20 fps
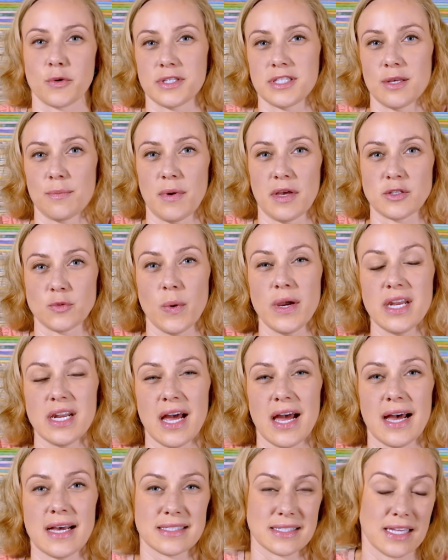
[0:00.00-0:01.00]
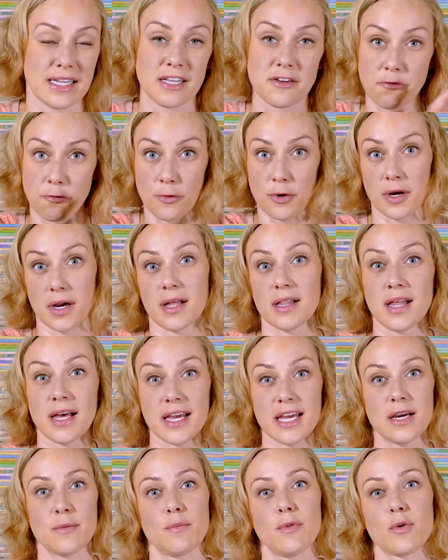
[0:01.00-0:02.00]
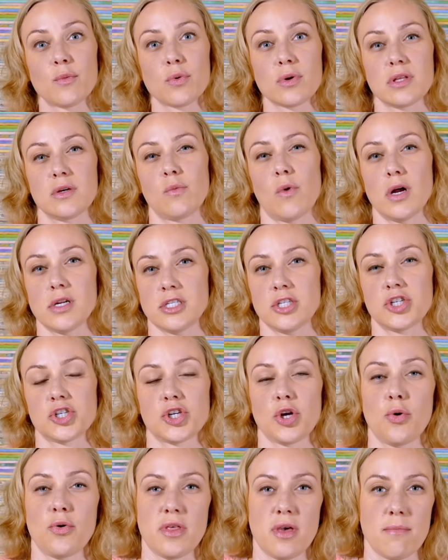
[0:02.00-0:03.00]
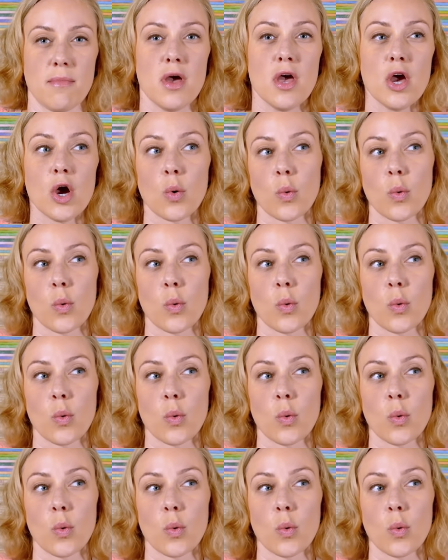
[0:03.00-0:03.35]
What's the best way to ask? And if we're a client and we really want to show them,